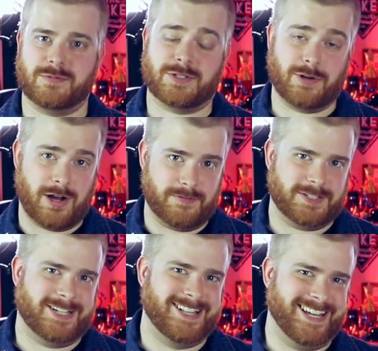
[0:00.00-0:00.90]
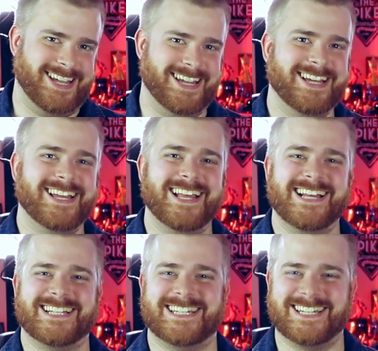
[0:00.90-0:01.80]
So obviously
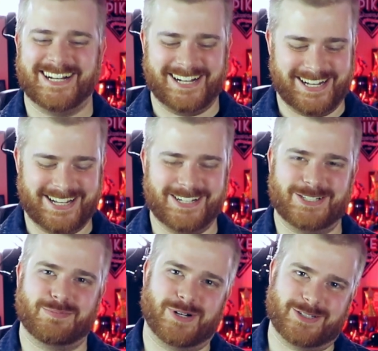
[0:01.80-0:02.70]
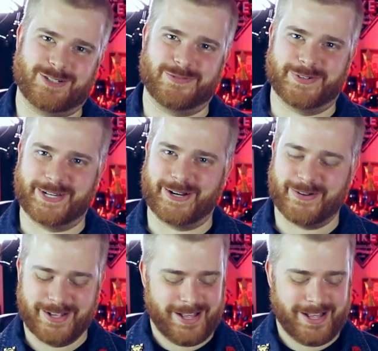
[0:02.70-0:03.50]
not a sponsored video.